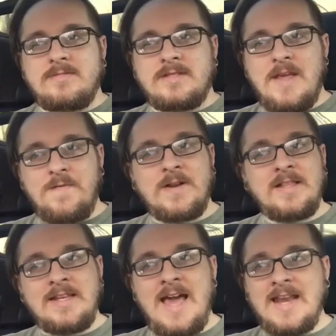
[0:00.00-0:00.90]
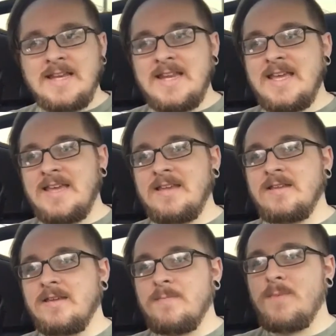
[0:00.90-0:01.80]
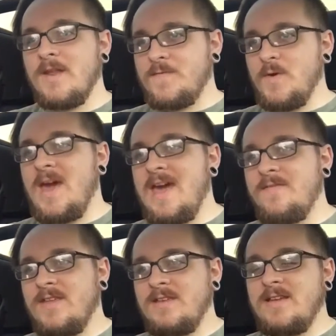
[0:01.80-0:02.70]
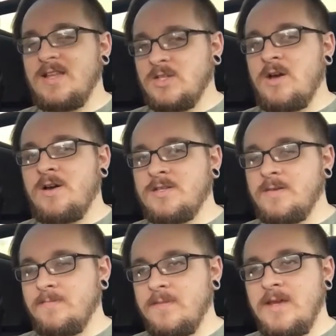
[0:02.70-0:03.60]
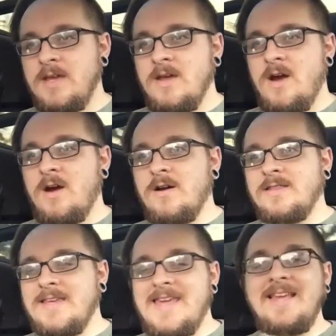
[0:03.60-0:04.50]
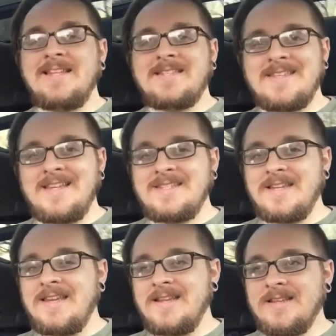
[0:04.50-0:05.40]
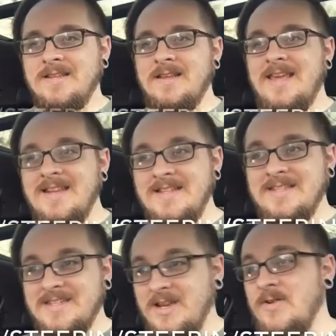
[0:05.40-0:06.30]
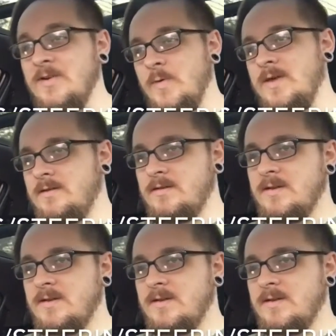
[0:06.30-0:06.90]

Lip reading: Definitely not a need, but if you have it, it's awesome, are the heated seats and heated steering wheel.